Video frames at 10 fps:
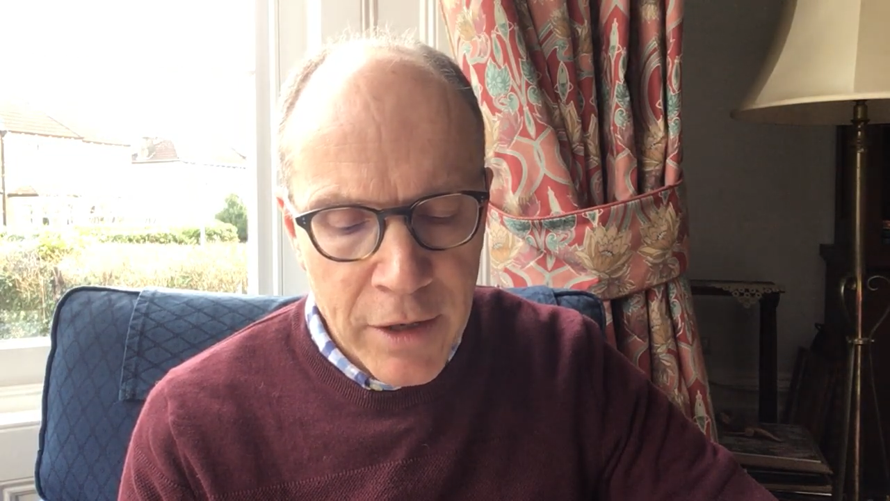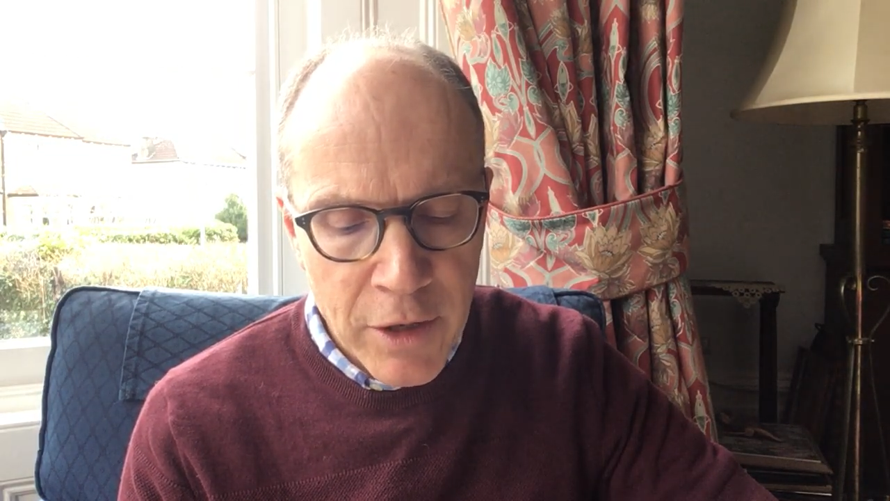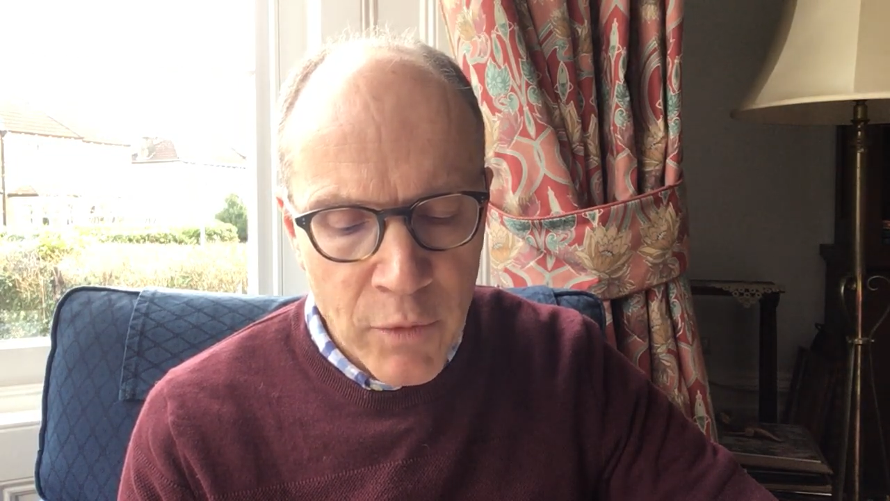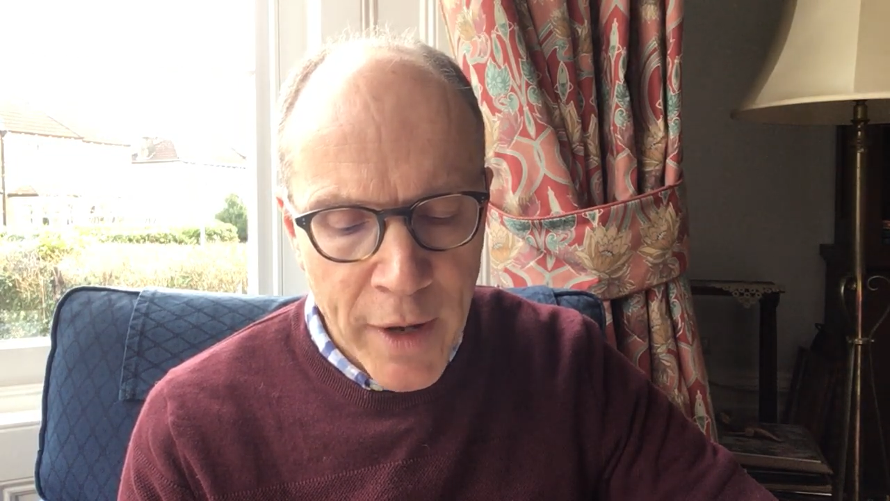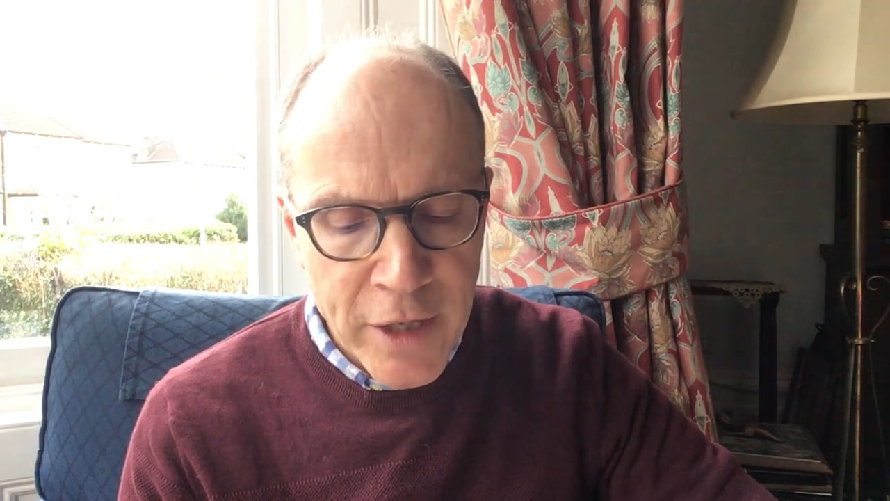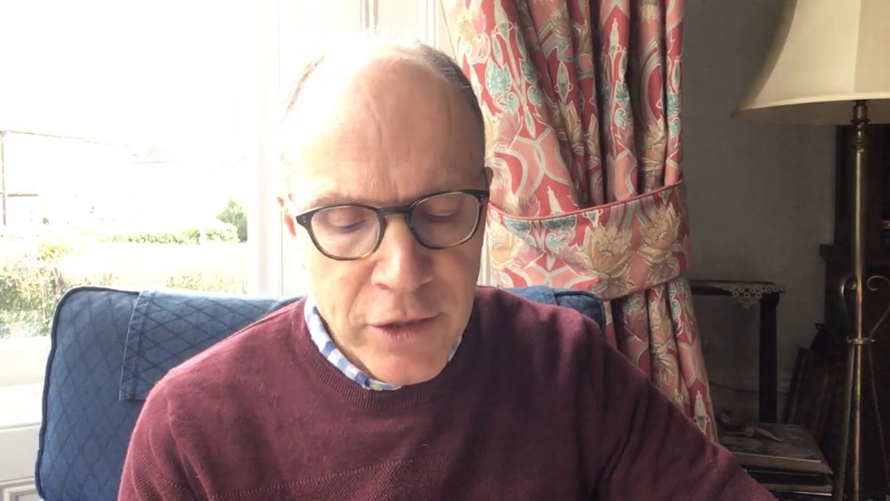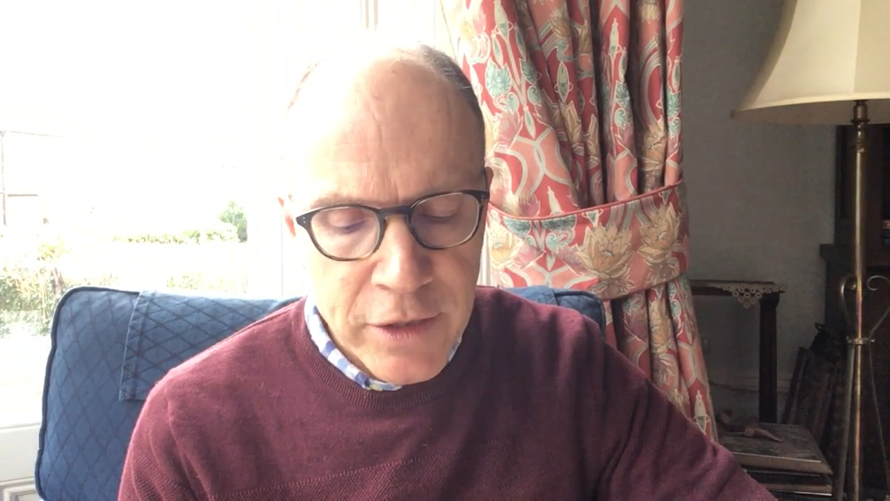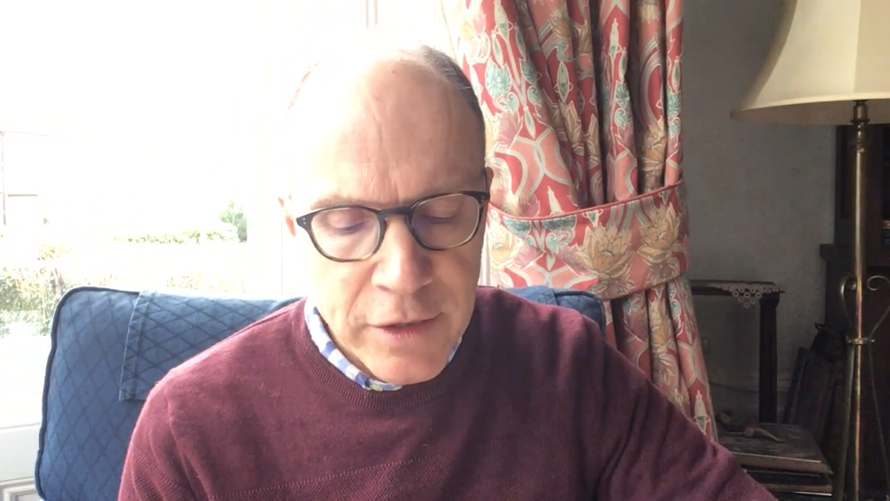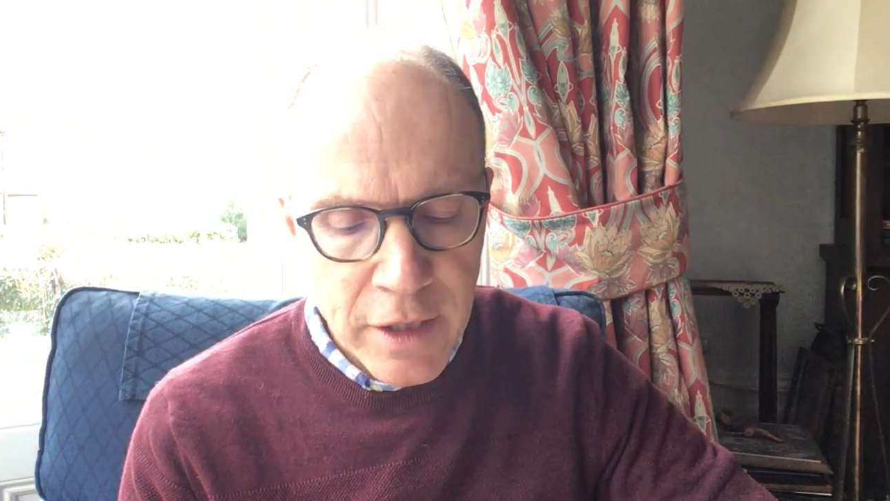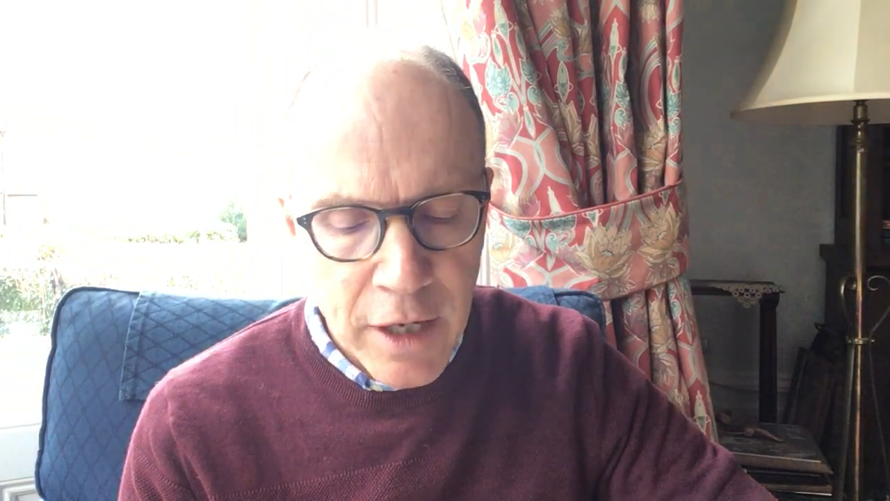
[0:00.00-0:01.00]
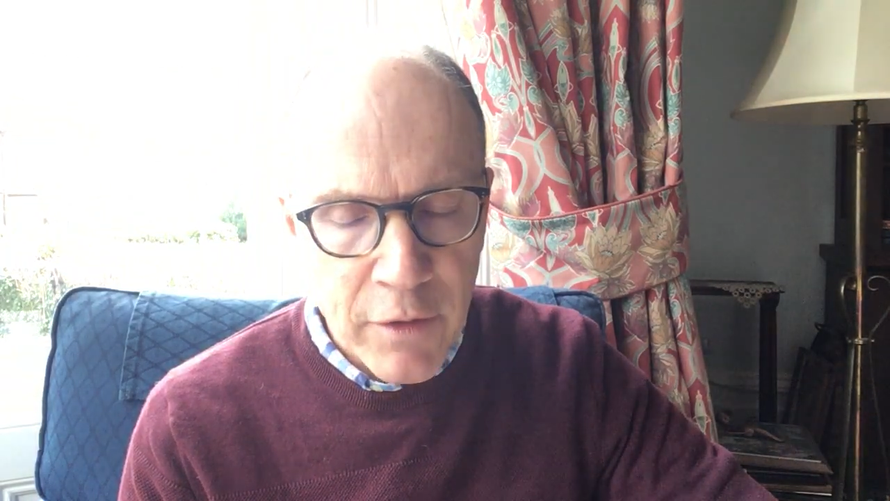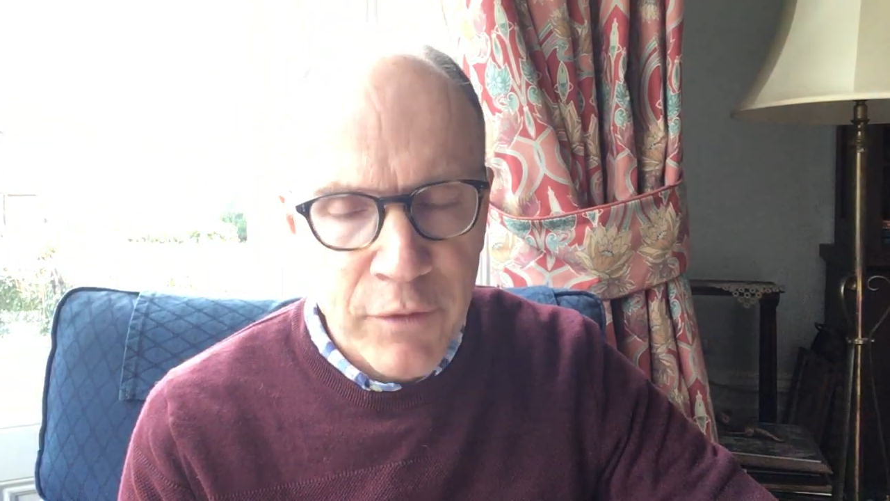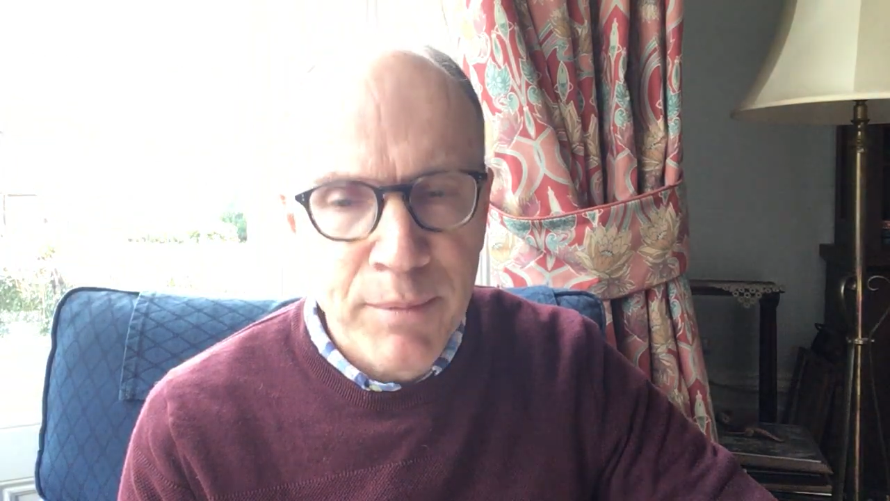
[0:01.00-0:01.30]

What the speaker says: The righteous are as